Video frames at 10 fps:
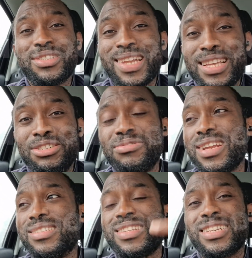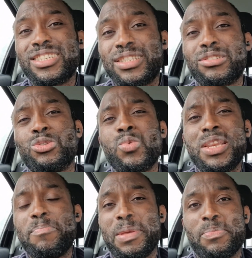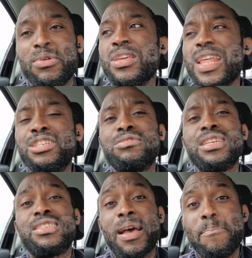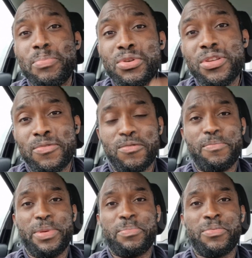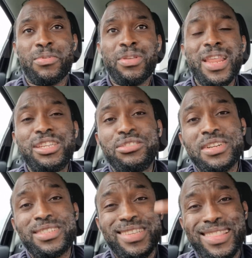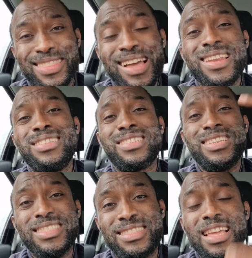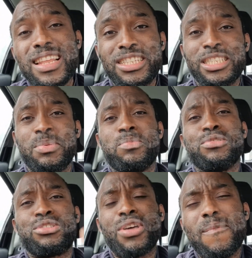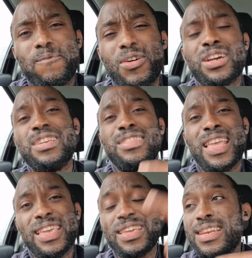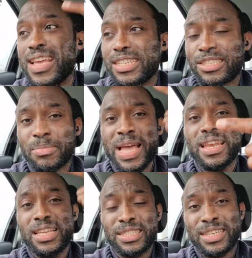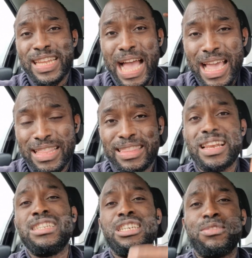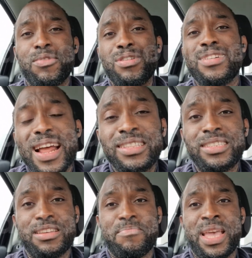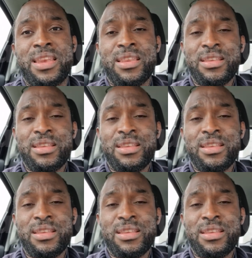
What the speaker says: Nigerians are sweet people. Nigerians are beautiful people. Nigerians are talented, intelligent people. Stop fucking taking their smartness, their intelligence for granted, man.